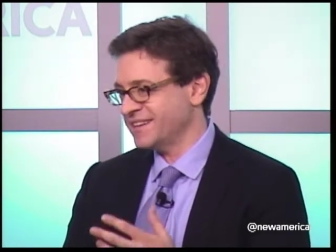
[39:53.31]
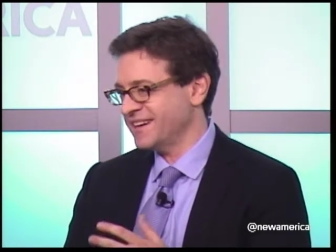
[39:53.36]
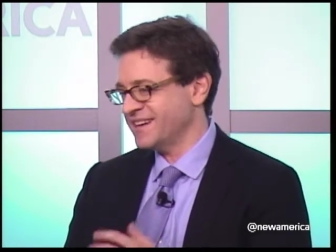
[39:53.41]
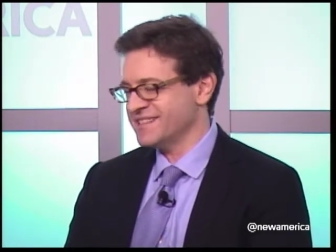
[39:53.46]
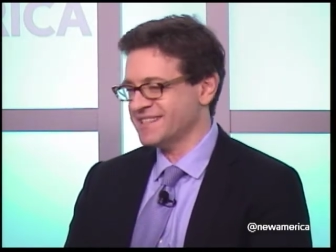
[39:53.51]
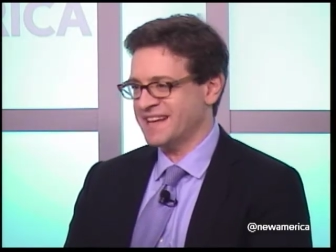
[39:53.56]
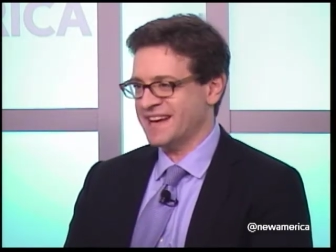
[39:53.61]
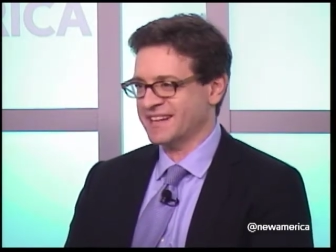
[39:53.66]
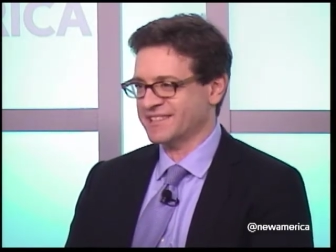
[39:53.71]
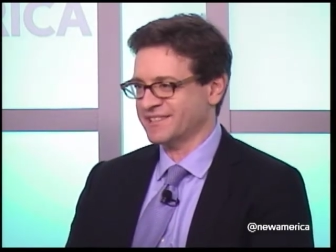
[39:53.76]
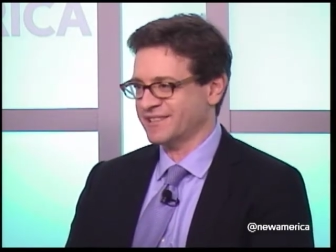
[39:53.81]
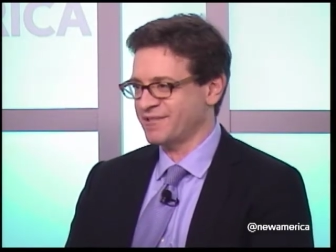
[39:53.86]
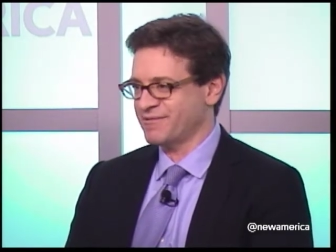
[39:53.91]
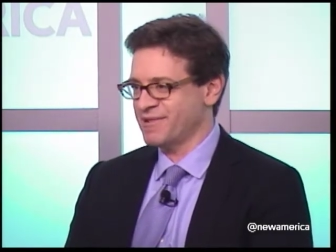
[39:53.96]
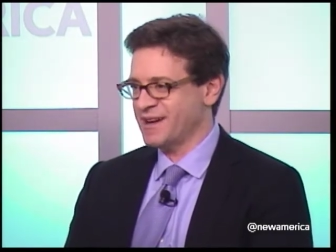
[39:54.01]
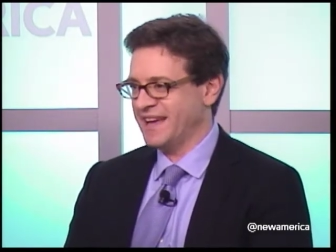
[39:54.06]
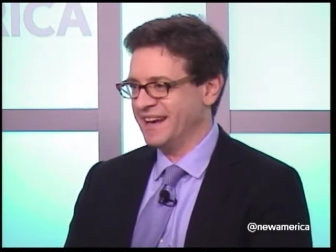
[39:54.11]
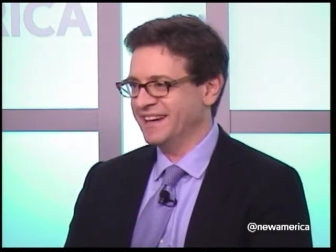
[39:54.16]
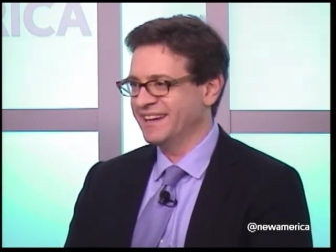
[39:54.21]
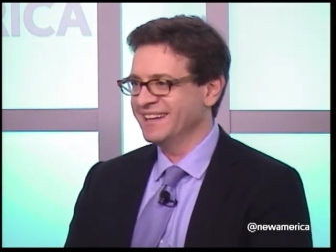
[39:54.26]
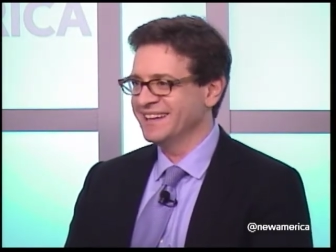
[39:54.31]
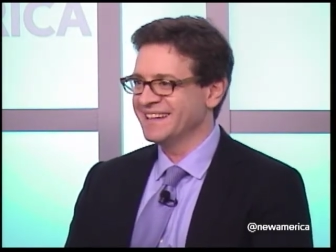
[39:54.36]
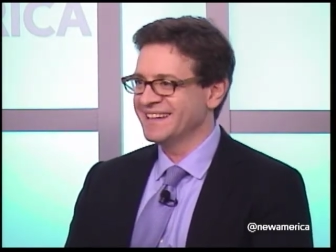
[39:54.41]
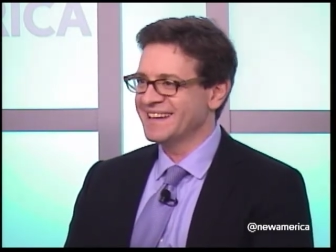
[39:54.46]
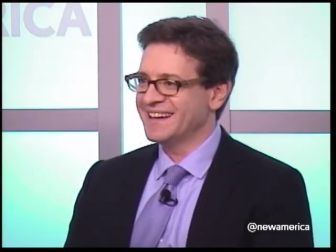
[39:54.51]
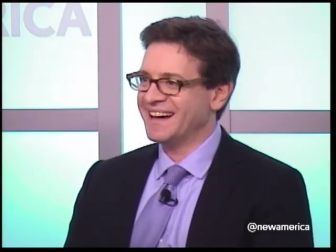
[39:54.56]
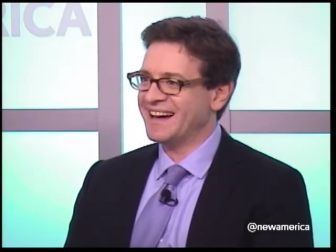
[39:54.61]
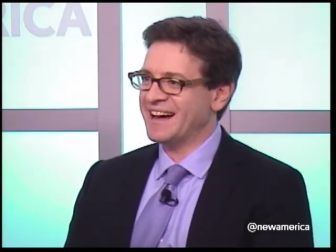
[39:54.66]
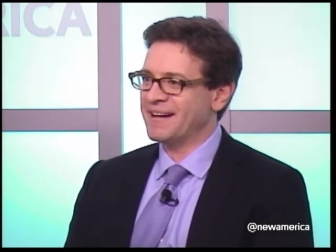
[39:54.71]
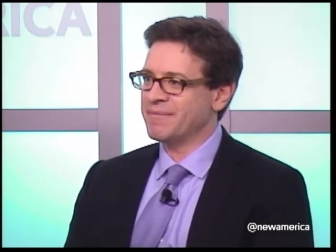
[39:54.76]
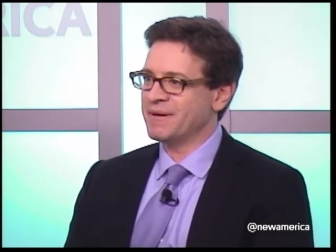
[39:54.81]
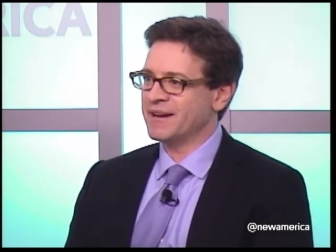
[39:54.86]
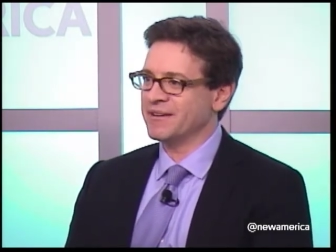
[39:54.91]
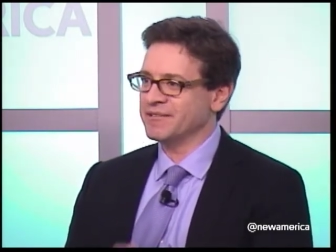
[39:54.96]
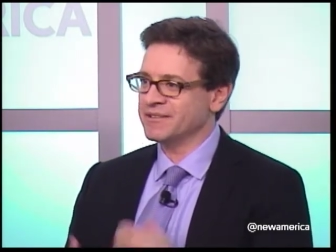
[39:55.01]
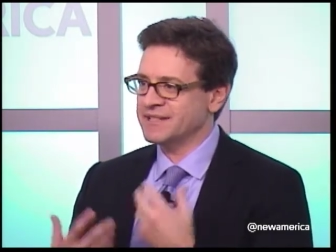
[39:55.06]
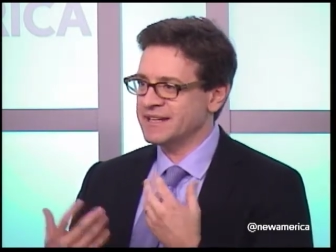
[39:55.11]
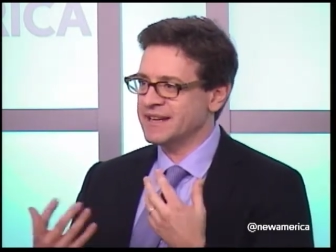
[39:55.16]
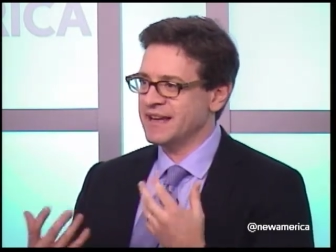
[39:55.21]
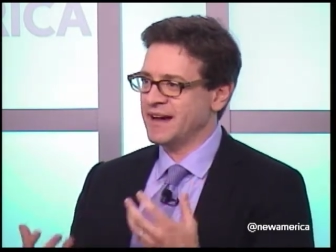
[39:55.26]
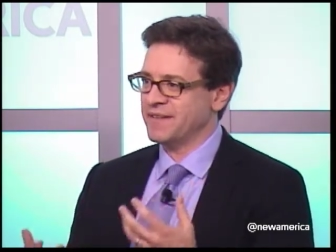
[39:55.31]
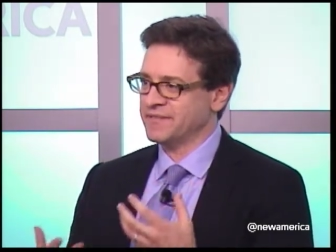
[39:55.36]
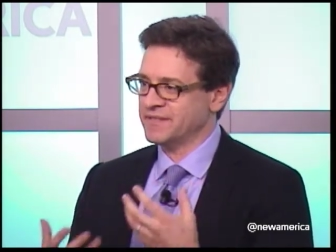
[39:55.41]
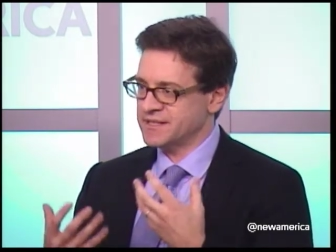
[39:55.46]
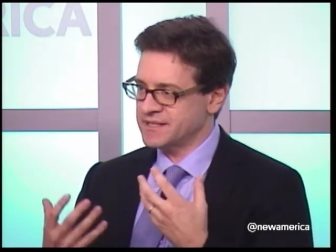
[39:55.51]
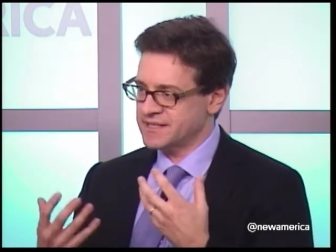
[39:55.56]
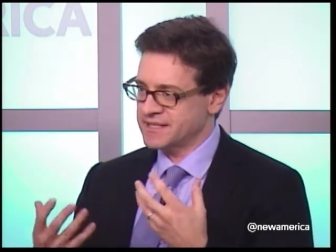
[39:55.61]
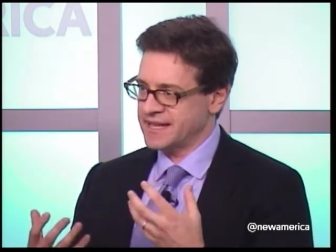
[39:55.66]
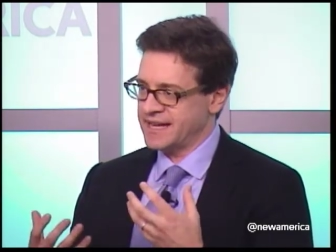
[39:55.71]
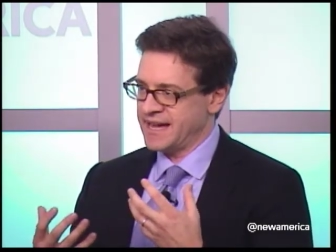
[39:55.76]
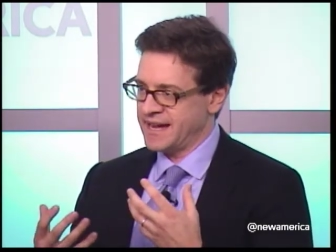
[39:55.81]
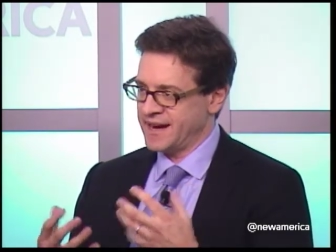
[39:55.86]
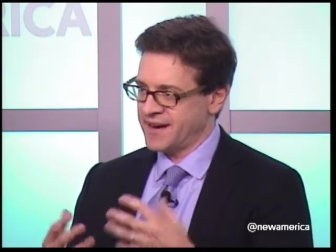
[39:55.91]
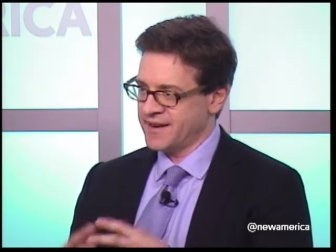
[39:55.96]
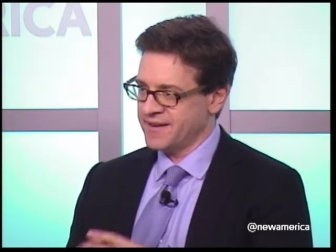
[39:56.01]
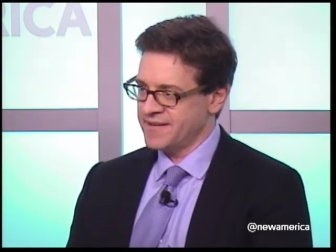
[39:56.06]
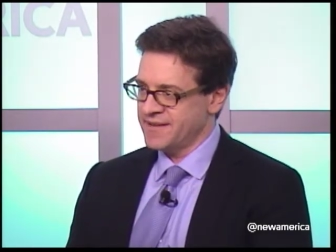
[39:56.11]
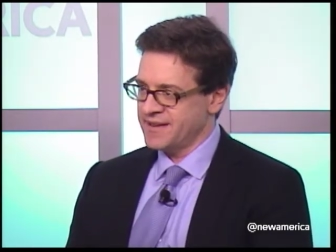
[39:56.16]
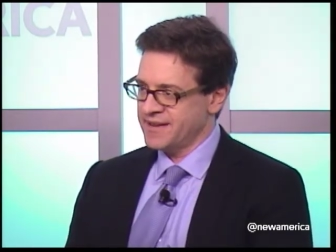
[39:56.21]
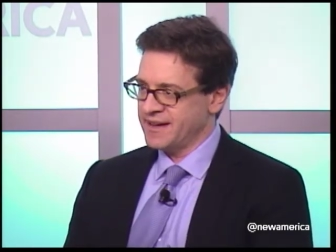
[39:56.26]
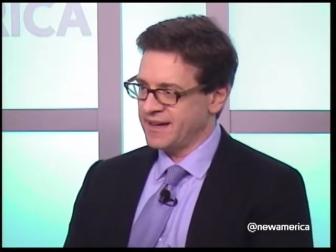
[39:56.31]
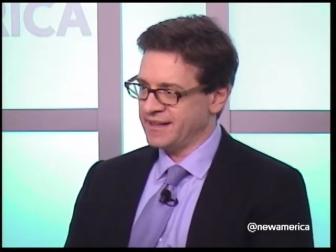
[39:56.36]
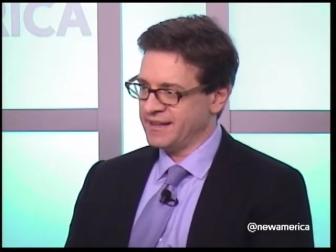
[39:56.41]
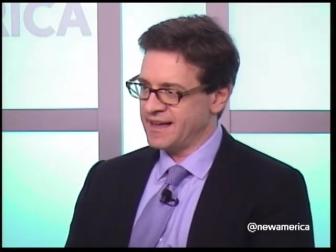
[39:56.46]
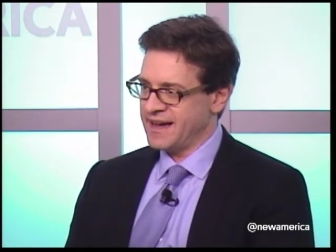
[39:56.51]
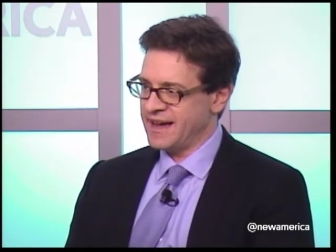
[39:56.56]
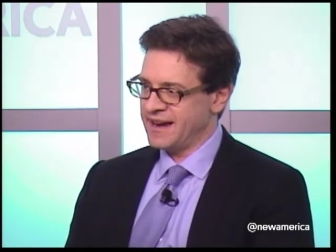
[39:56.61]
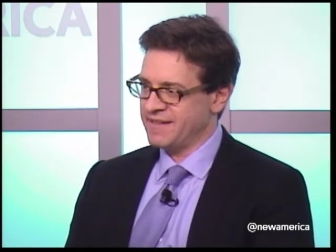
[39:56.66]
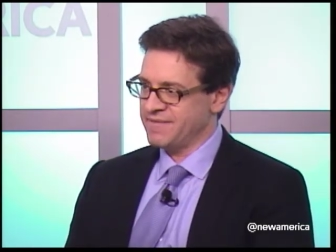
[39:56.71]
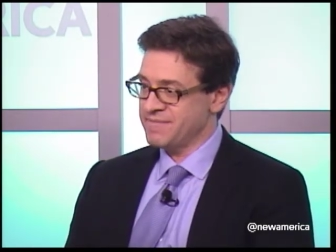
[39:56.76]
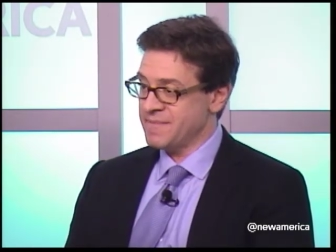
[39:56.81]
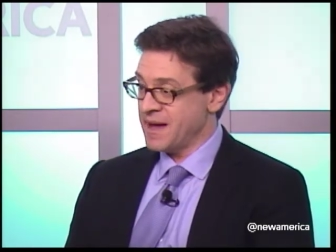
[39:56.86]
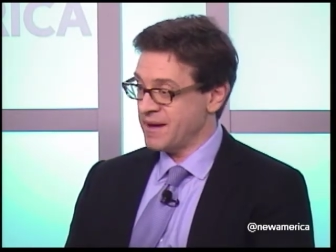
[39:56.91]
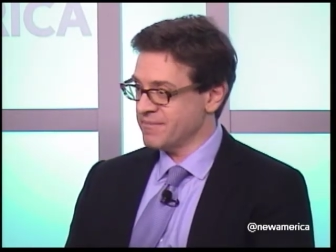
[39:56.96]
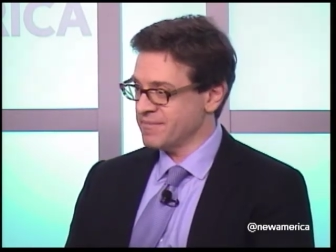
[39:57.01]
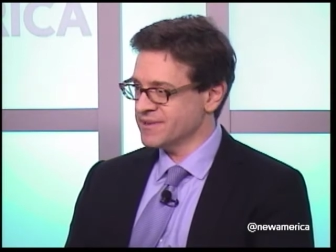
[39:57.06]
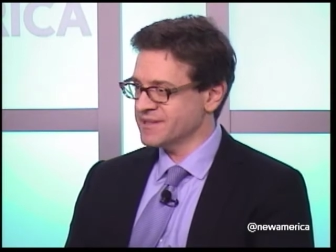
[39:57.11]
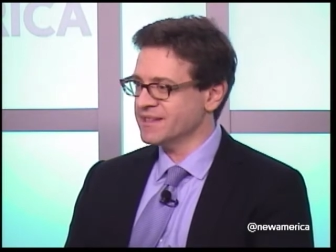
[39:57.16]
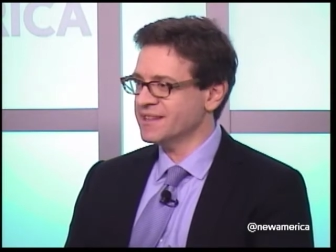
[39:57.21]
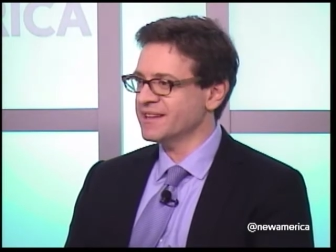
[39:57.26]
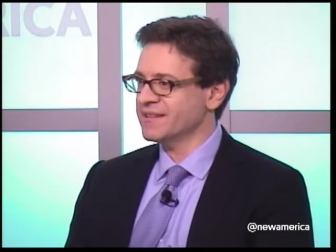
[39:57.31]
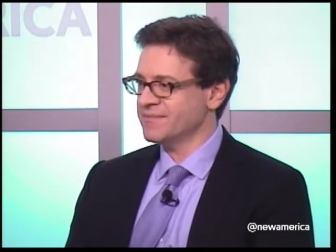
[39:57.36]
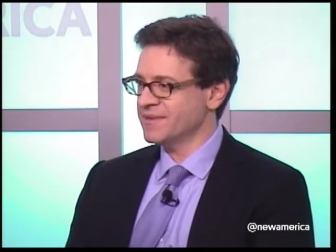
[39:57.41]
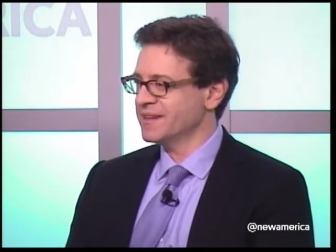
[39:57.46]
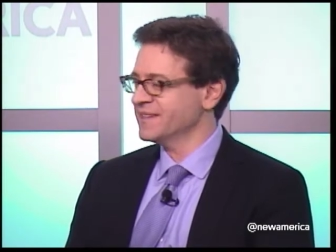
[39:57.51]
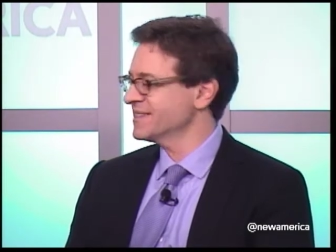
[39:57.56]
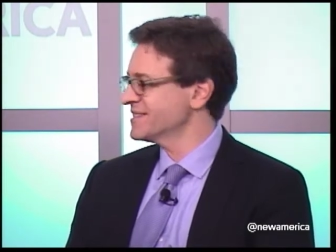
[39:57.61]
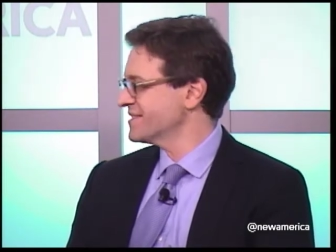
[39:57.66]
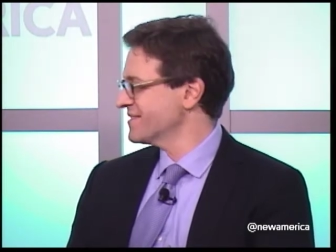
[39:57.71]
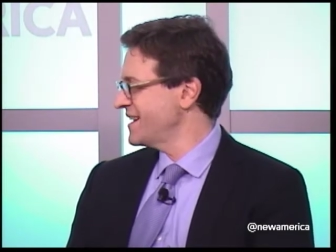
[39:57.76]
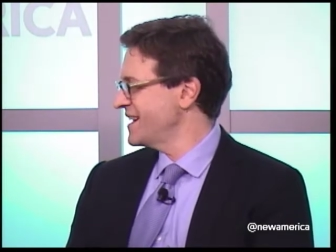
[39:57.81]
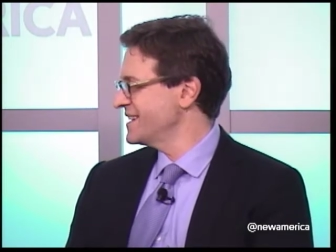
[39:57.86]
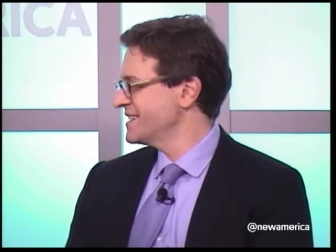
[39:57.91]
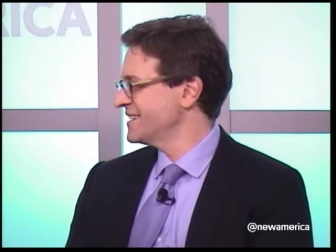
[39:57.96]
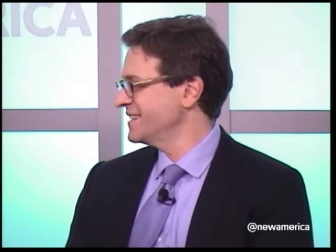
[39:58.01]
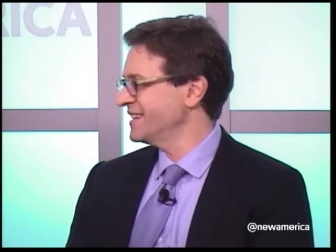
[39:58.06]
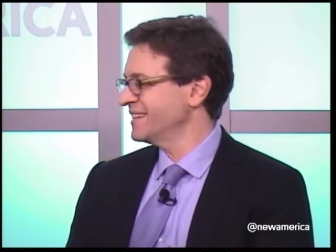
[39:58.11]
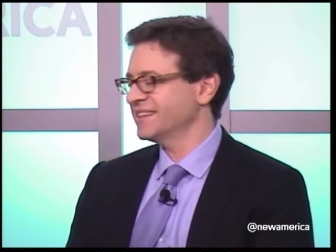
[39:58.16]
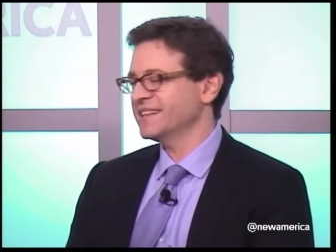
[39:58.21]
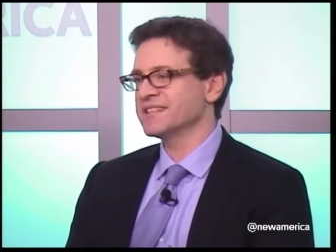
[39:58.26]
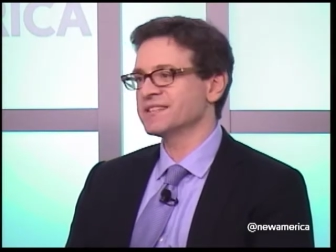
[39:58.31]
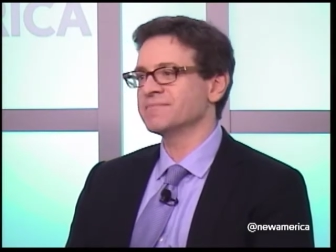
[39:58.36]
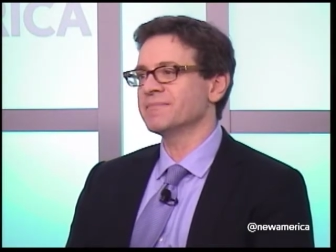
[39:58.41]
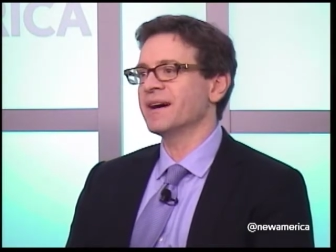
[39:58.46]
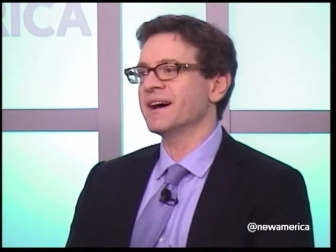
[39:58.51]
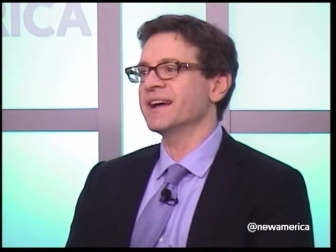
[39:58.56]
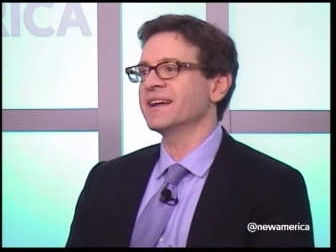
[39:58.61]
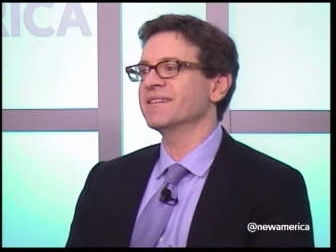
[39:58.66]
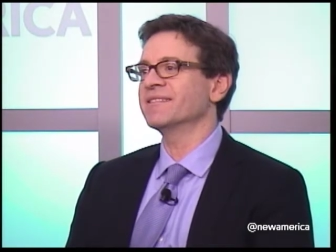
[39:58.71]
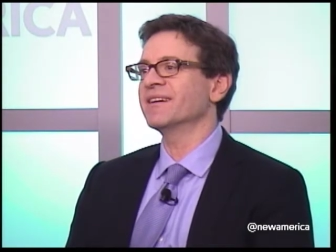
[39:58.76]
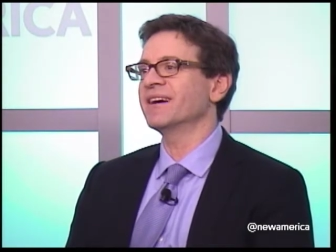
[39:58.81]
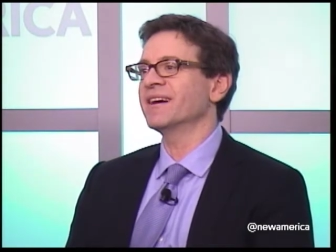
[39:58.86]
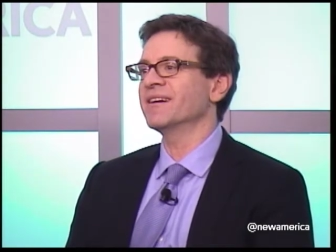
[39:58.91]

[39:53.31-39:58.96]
He doesn't actually win, but it was enough to scare a lot of members of the administration that this might